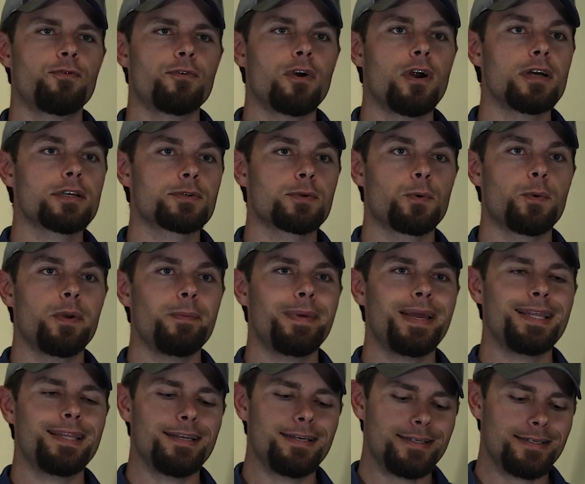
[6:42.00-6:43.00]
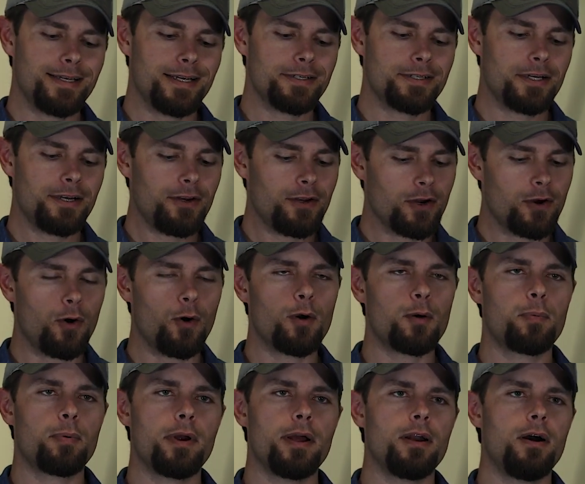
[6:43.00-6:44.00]
So for us, when we made the decision to
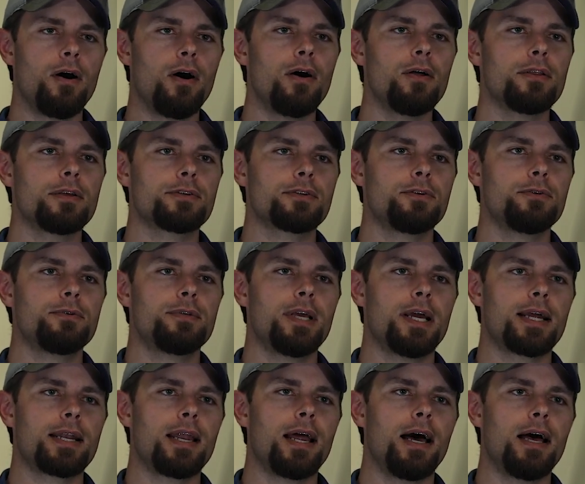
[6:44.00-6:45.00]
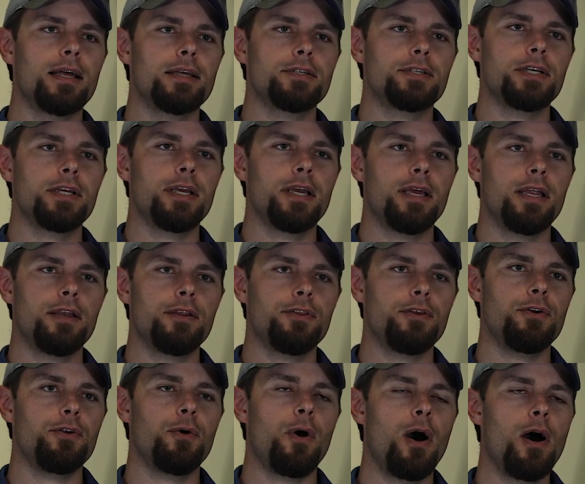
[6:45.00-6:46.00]
incorporate all this new technology
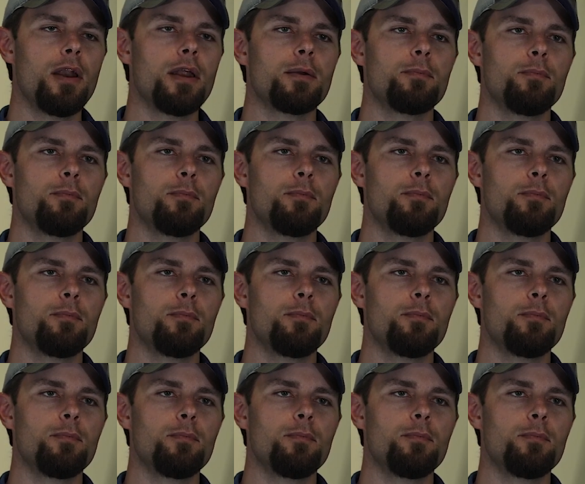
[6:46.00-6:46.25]
into the new